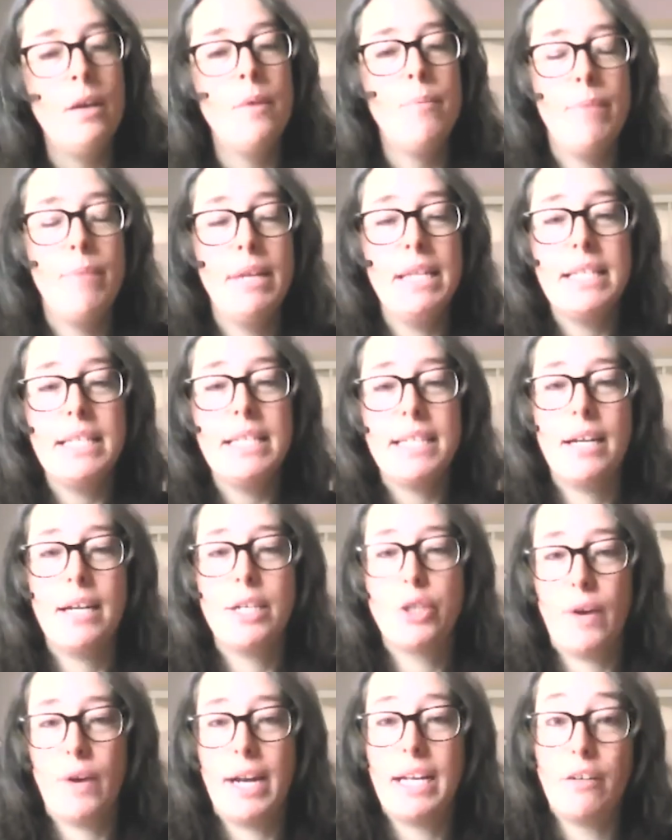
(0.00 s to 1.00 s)

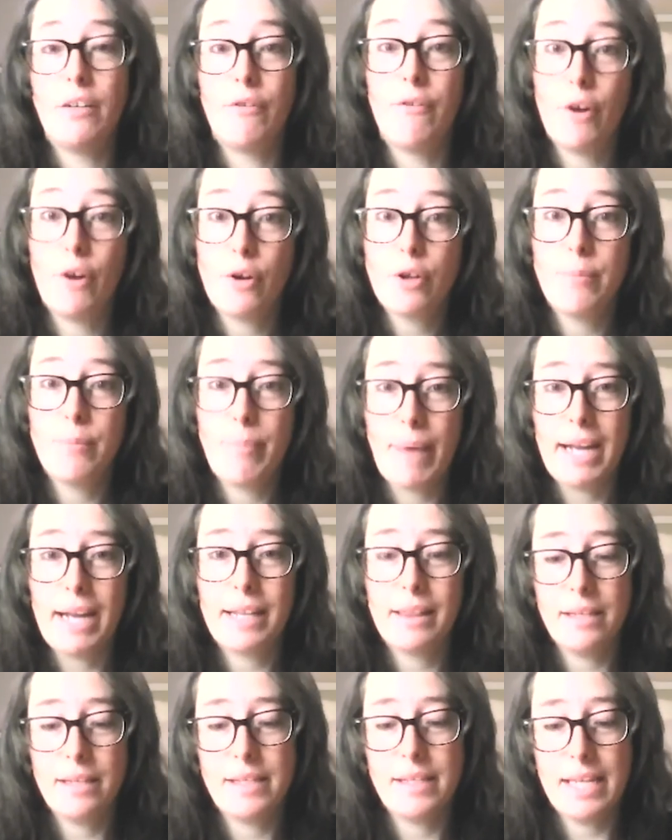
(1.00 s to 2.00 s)
Military training further
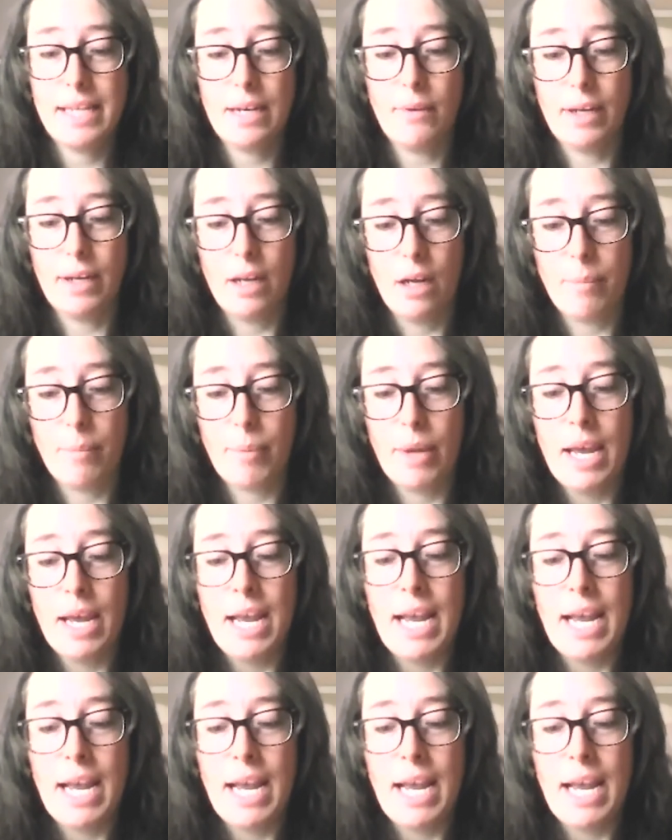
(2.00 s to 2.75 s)
backed this theory up